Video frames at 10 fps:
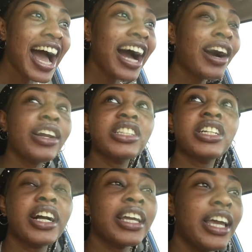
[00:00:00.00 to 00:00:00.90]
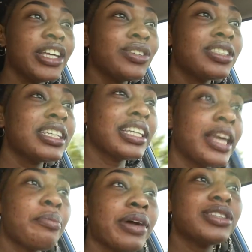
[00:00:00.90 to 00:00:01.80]
I go to Target and usually get
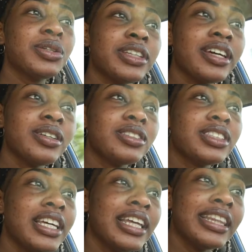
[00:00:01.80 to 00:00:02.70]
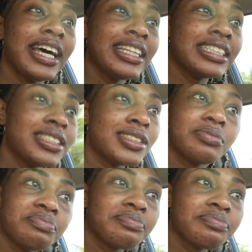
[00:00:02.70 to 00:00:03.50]
their press-on nails, and that's